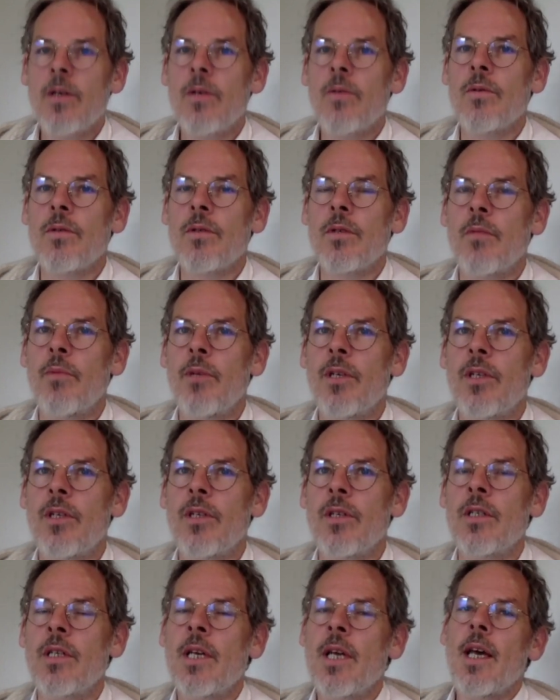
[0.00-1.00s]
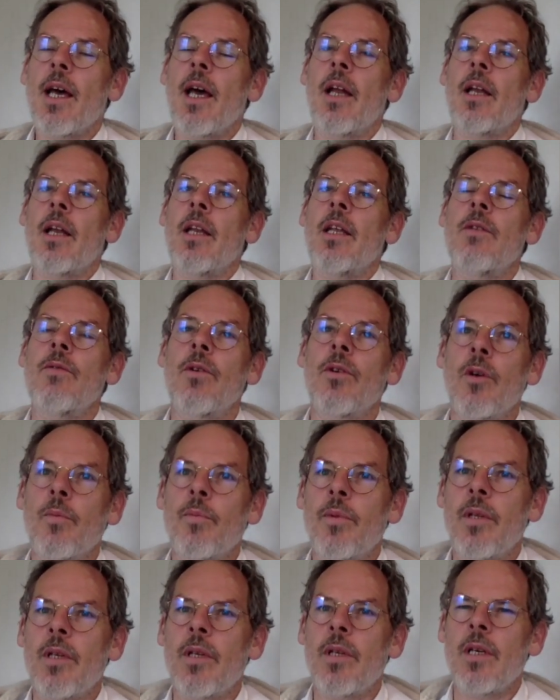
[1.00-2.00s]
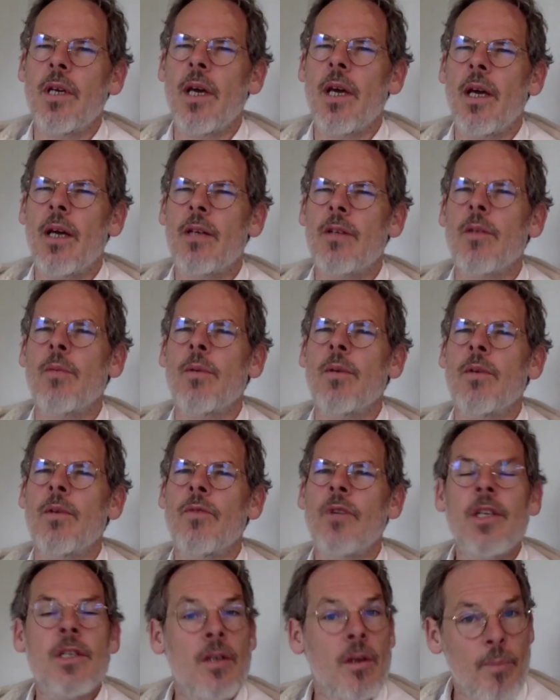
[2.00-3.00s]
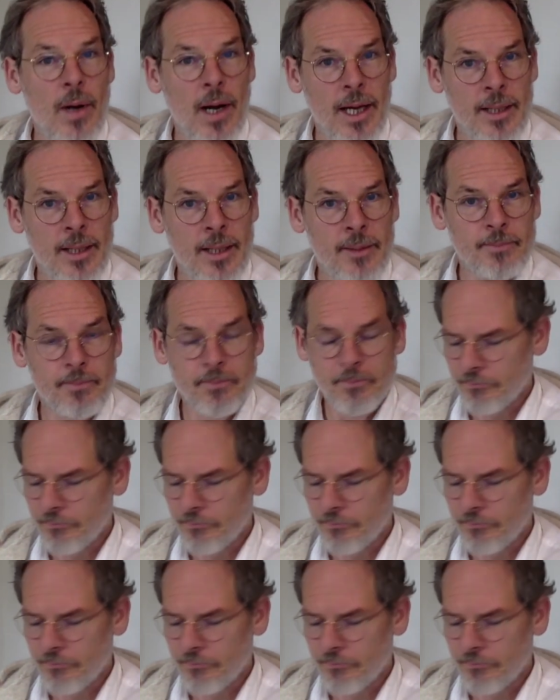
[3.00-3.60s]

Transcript: was commissioned, and he wrote up the uh, Dublin Regional Plan,